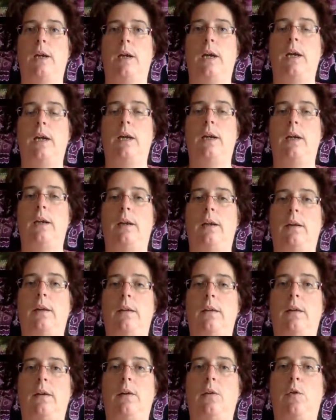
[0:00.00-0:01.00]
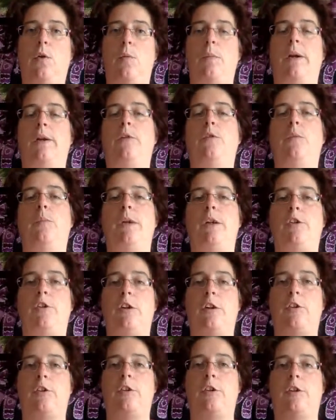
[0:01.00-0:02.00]
and you are meant to be
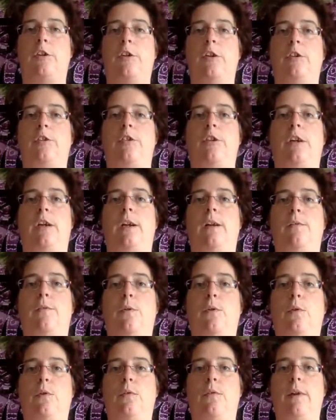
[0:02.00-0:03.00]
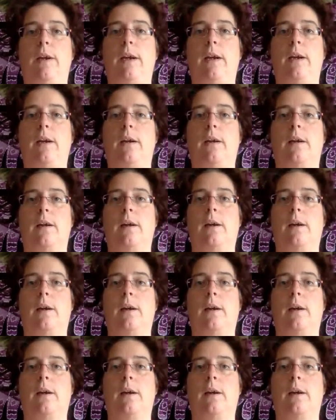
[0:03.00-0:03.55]
changing and evolving?